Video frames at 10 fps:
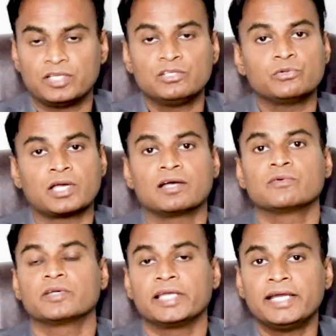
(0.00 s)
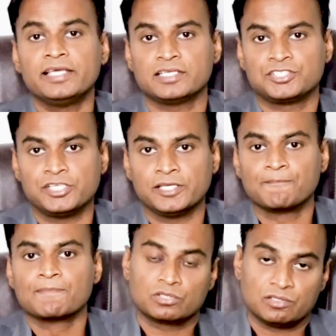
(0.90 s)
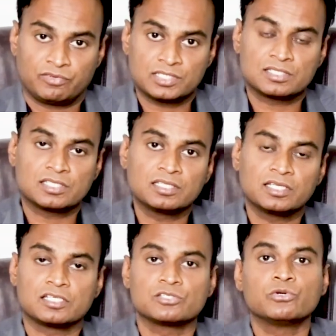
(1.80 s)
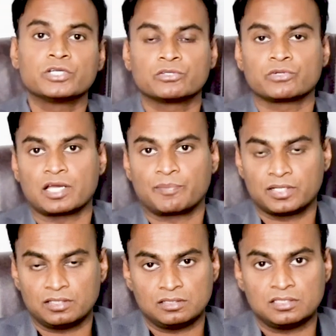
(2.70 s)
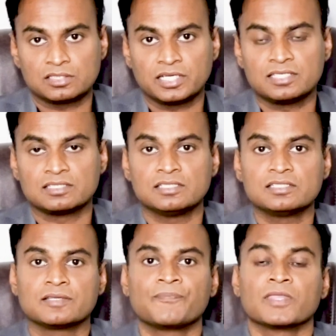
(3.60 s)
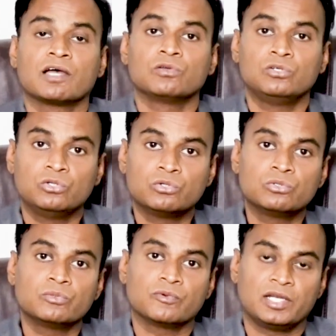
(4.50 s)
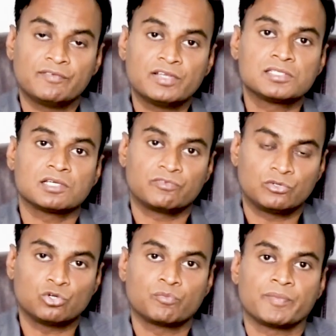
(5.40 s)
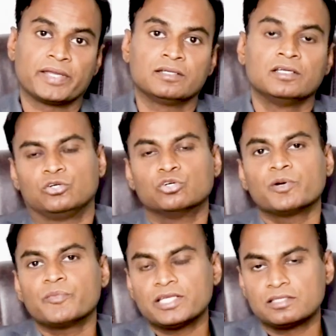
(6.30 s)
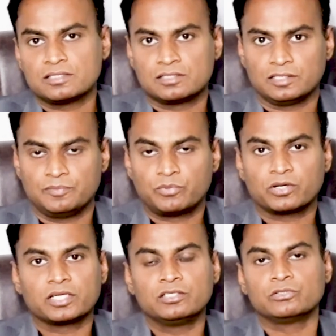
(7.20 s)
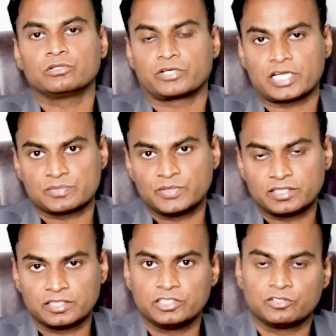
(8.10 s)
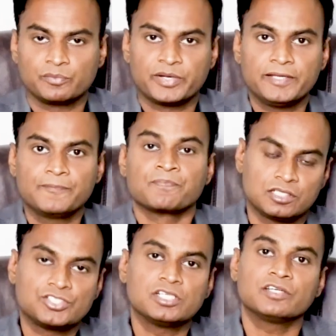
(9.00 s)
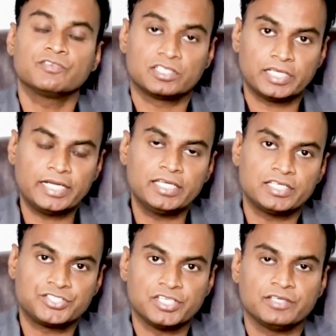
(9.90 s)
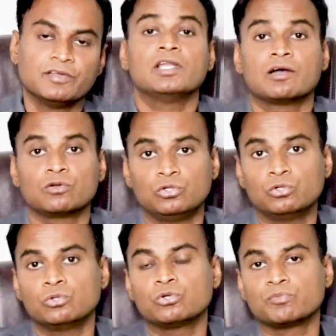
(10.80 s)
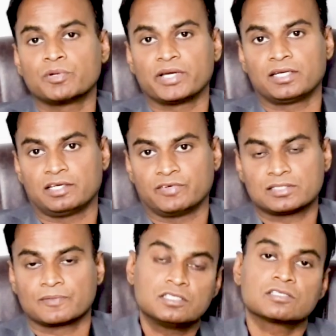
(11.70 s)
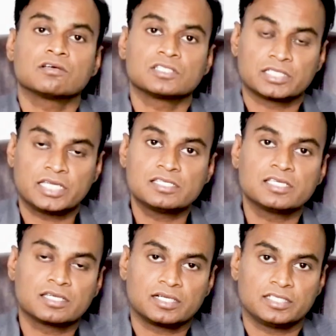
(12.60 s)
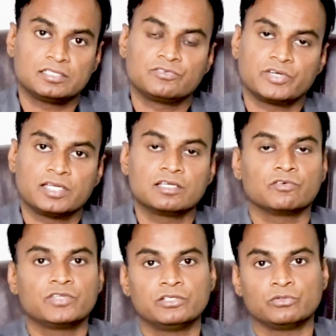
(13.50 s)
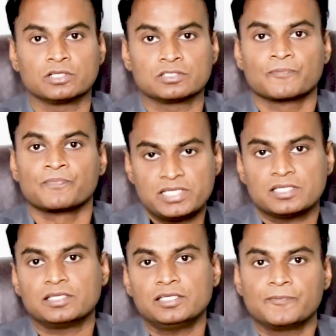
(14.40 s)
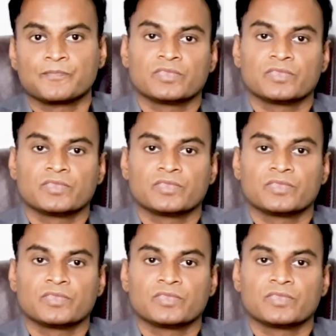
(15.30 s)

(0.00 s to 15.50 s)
when you have ADHD? So the first thing that is going to happen in these guys is they have low levels of dopamine. Dopamine is the important neurotransmitter in your brain. The children with ADHD will have low dopamine levels. This causes asynchronized firing of the neurons. Basically,